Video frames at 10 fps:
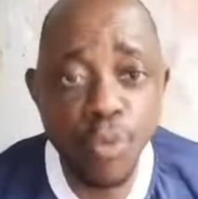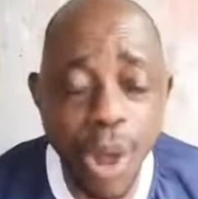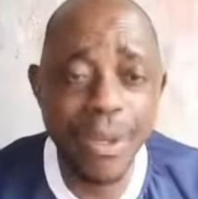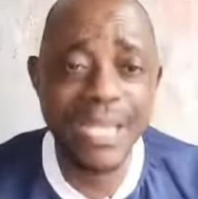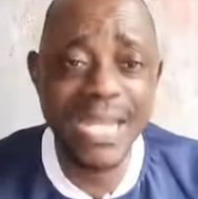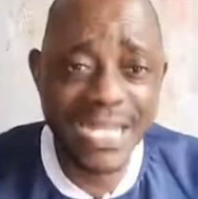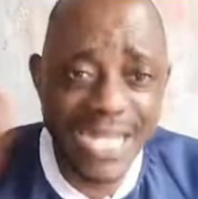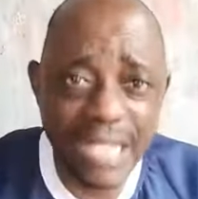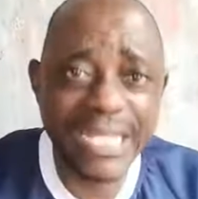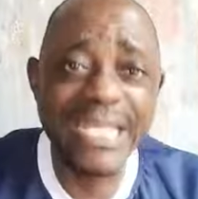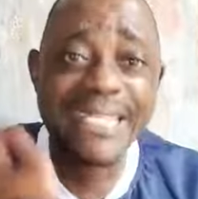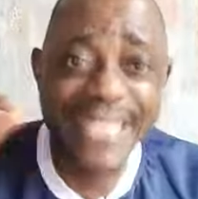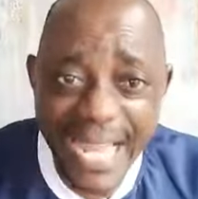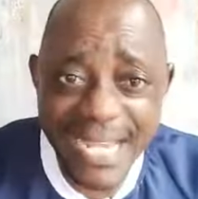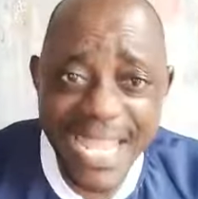What we need now is
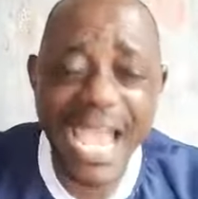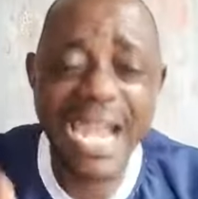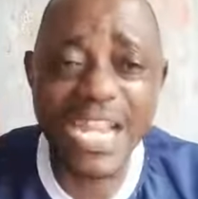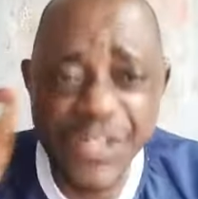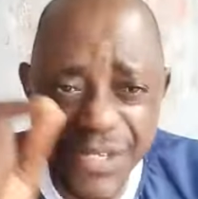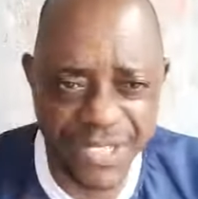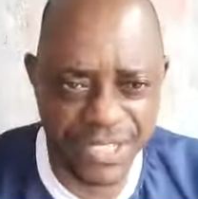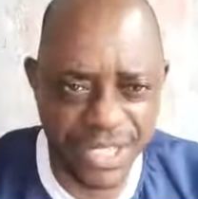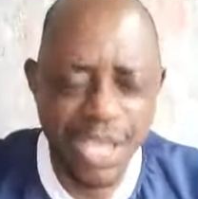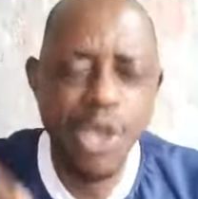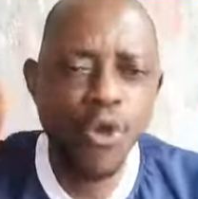steady electricity,